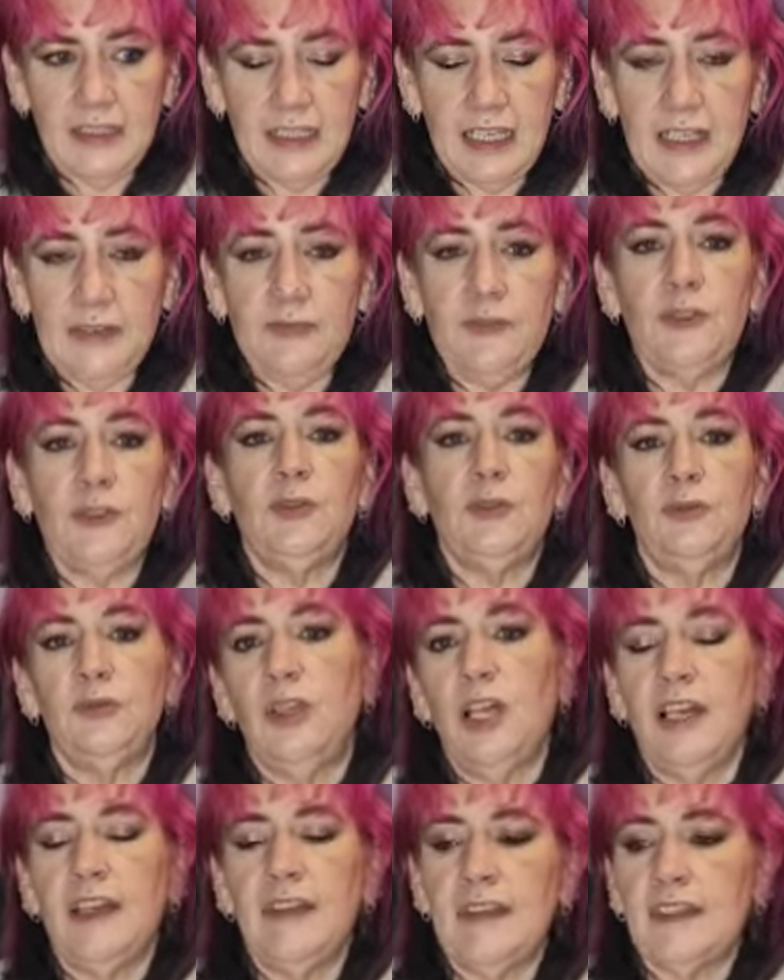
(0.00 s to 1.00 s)
if you
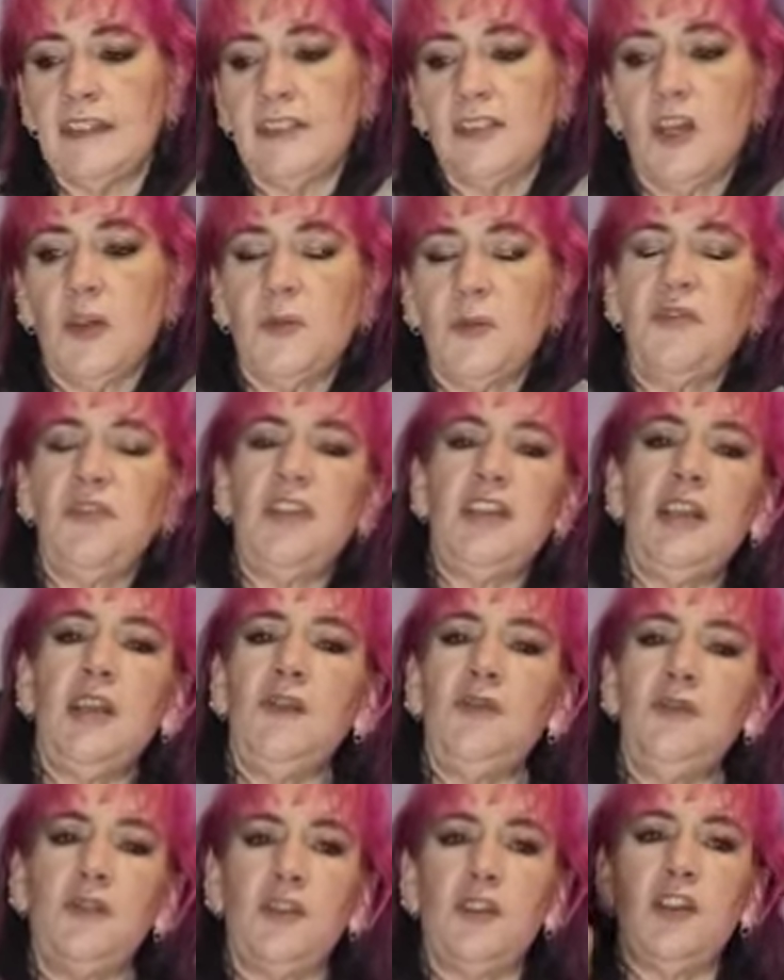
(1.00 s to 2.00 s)
like this type of video,
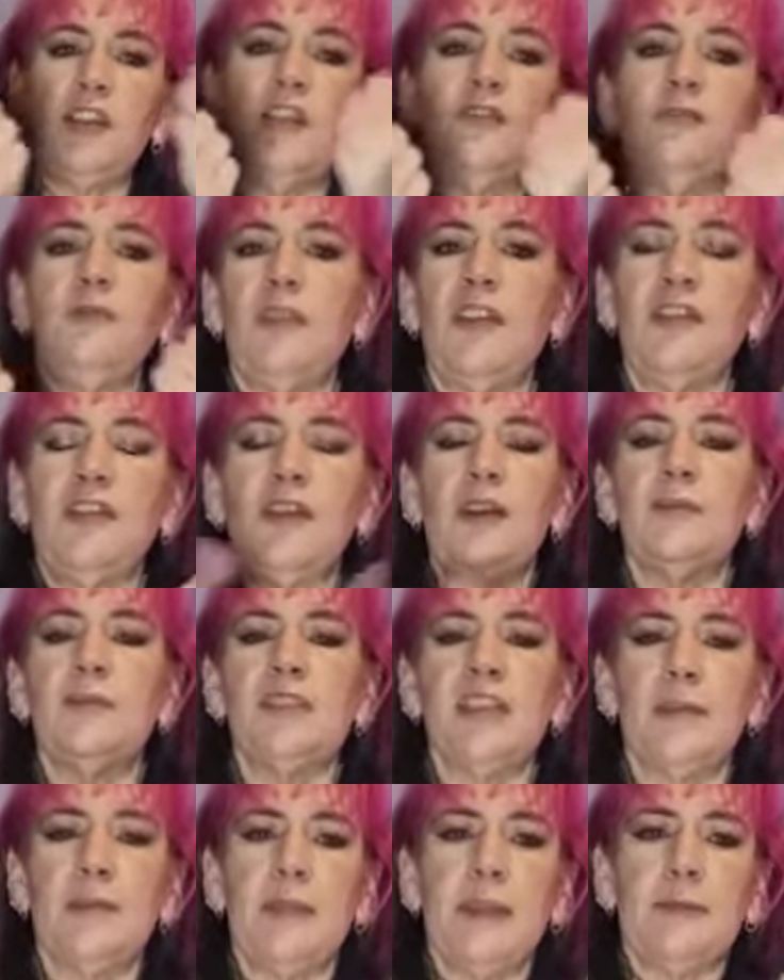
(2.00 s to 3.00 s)
if you could give me a thumbs
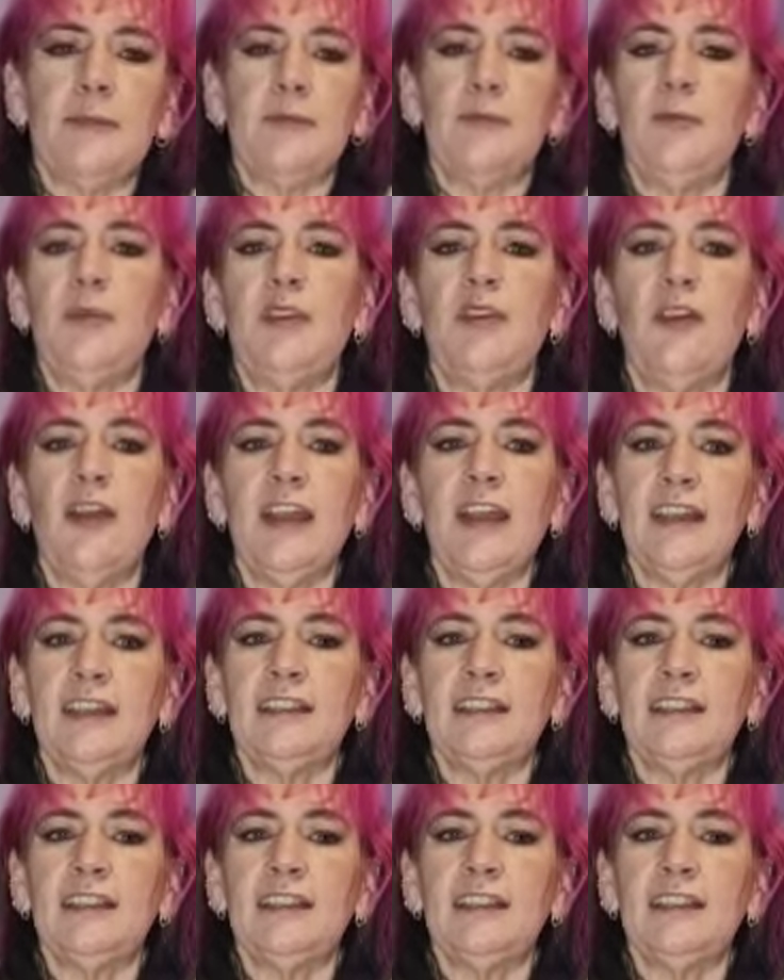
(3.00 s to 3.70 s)
up, that would be great.